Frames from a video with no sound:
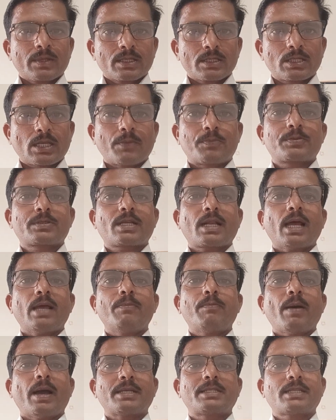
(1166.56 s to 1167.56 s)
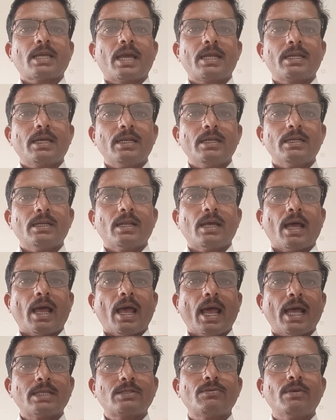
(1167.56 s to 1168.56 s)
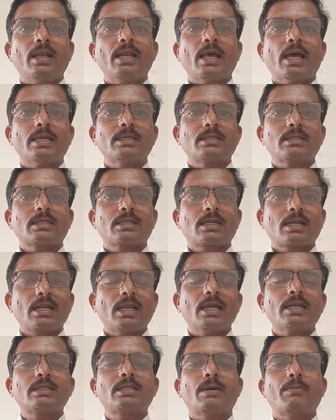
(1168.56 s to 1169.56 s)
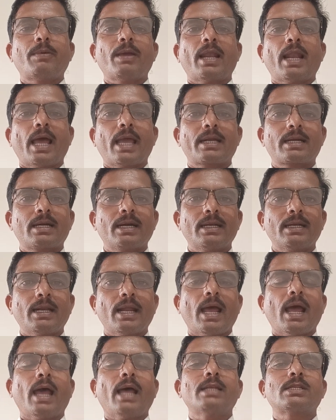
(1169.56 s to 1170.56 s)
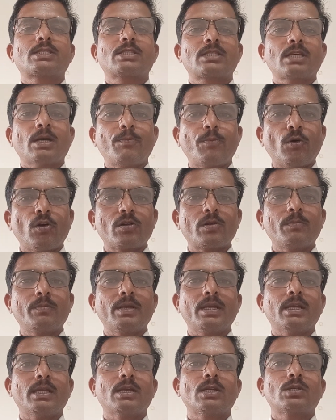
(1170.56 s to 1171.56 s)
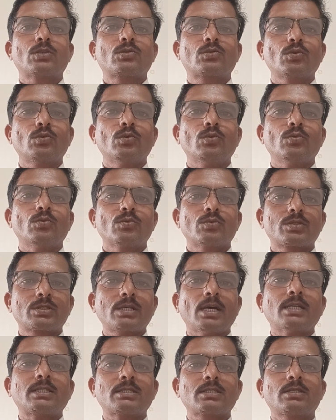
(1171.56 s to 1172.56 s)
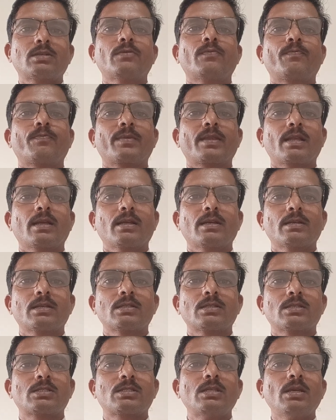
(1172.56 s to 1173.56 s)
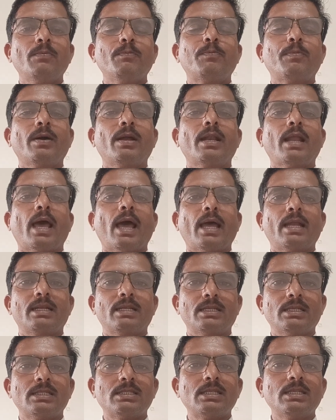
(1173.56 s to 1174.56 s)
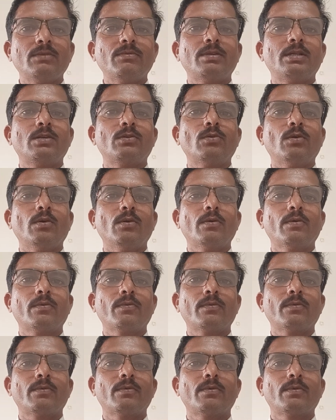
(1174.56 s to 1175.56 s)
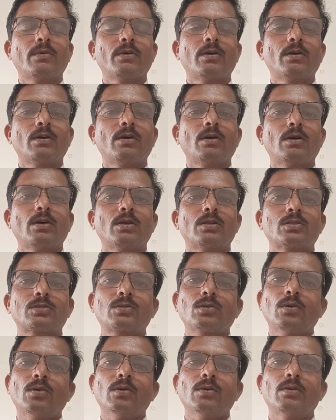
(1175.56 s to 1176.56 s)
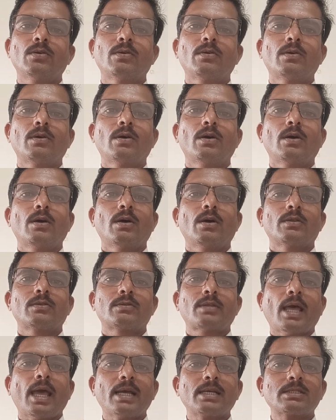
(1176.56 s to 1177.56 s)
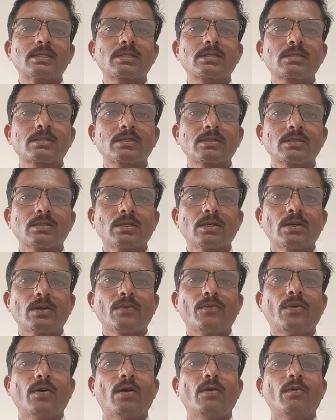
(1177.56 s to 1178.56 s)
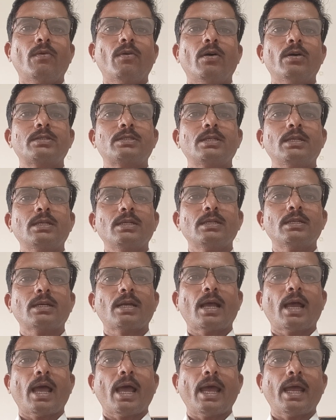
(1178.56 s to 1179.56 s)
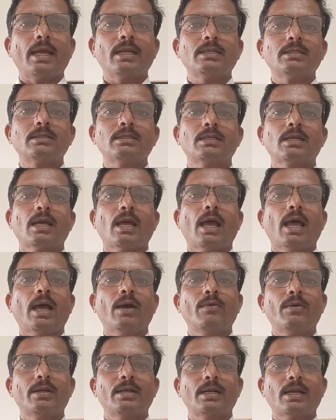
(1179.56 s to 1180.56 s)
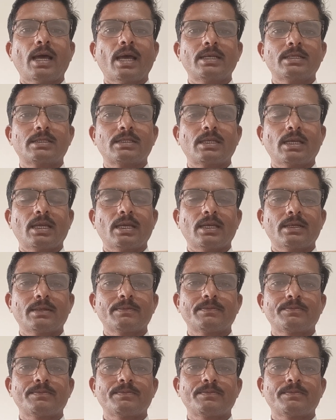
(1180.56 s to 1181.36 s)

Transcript: subscribe my channel as well as click the bell icon and support me to such simple and easy video. So thanks for watching and have a nice day.